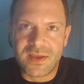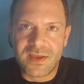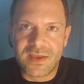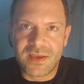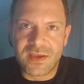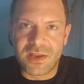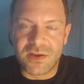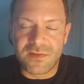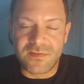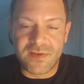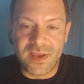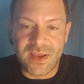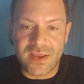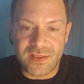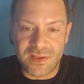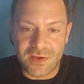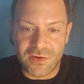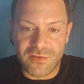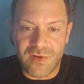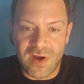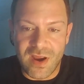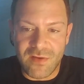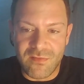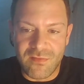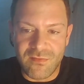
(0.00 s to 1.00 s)
kind of hitting the
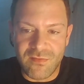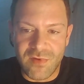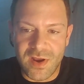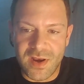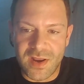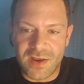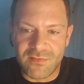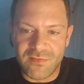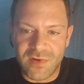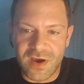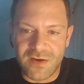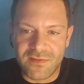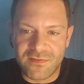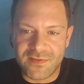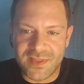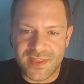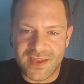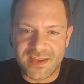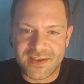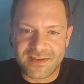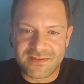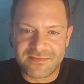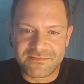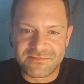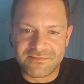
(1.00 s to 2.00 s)
ground running rather
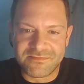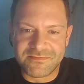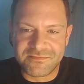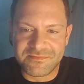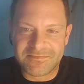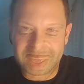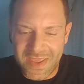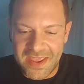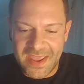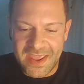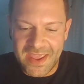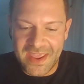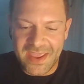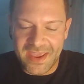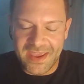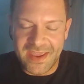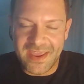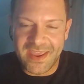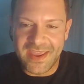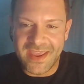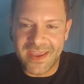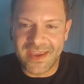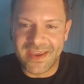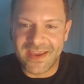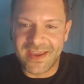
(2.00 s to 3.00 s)
than hit
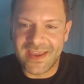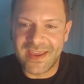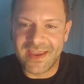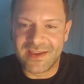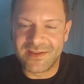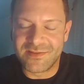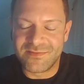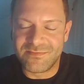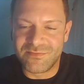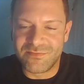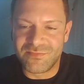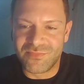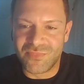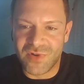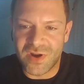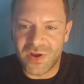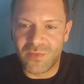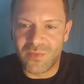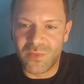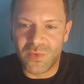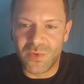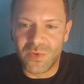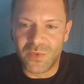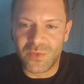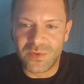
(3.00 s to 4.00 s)
a brick
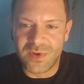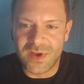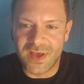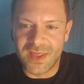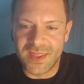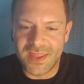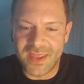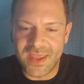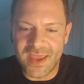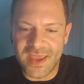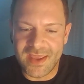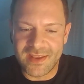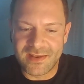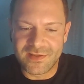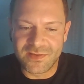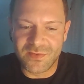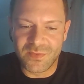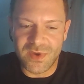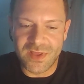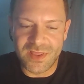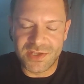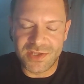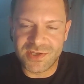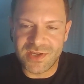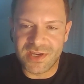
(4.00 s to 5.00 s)
wall at the end
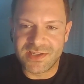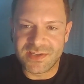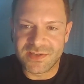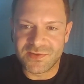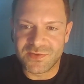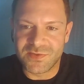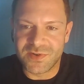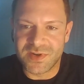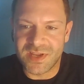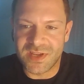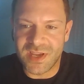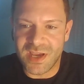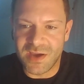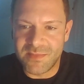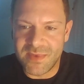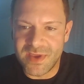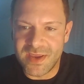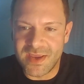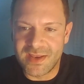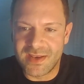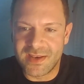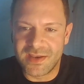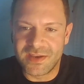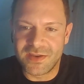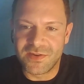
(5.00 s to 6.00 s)
where the changes already come
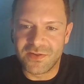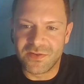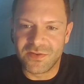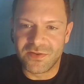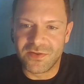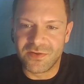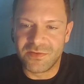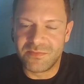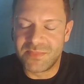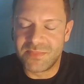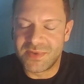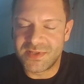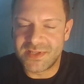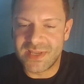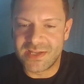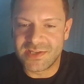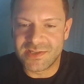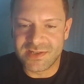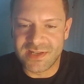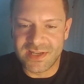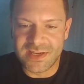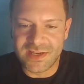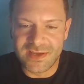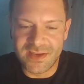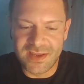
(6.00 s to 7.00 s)
in and you're
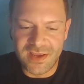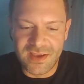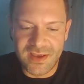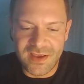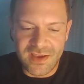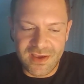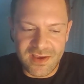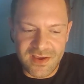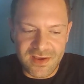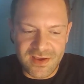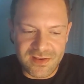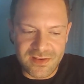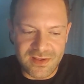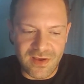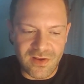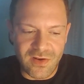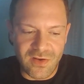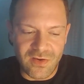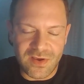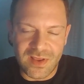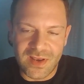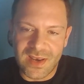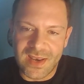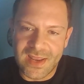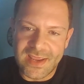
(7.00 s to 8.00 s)
potentially no
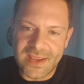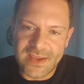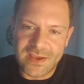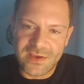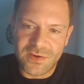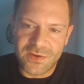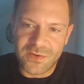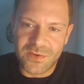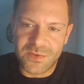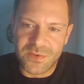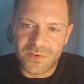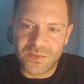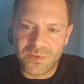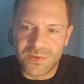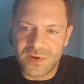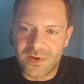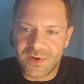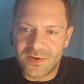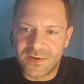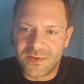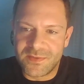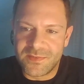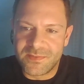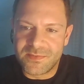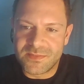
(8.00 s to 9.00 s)
longer legal.
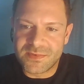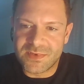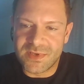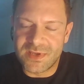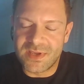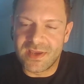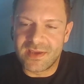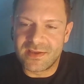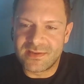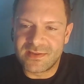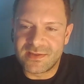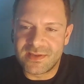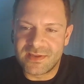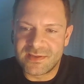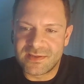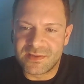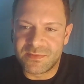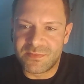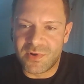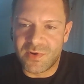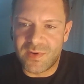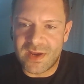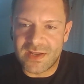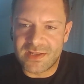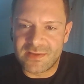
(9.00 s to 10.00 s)
So yeah, it's the
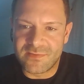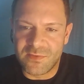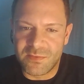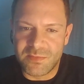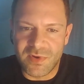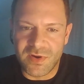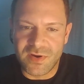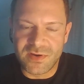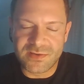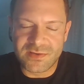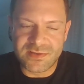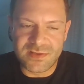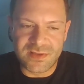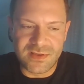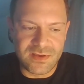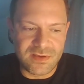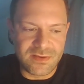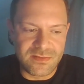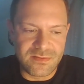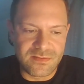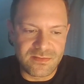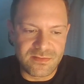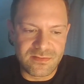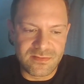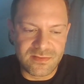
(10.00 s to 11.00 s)
proactive approach that
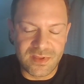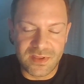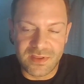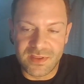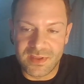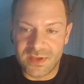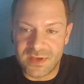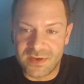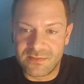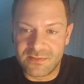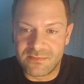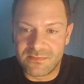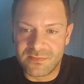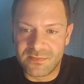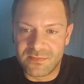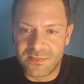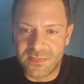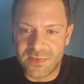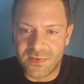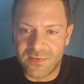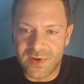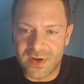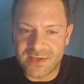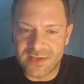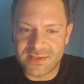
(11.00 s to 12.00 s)
the
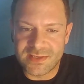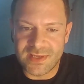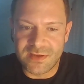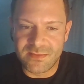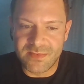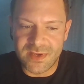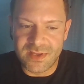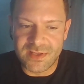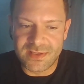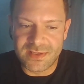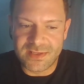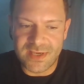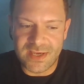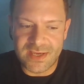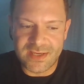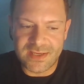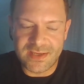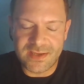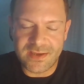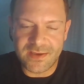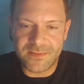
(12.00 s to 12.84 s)
regs team here take.